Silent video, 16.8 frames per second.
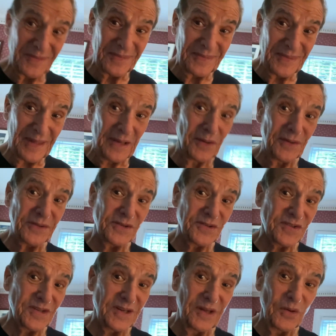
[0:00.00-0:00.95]
They look to
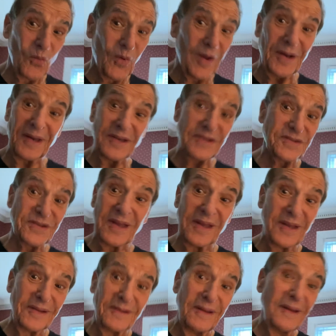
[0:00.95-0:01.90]
see what is
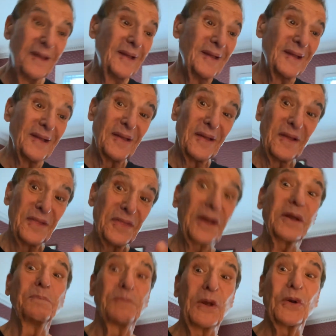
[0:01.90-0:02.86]
in the
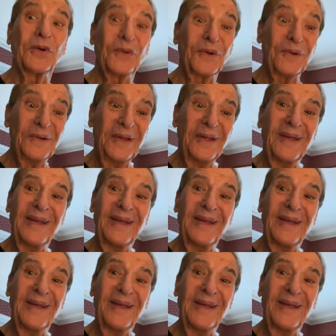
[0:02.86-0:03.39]
computer.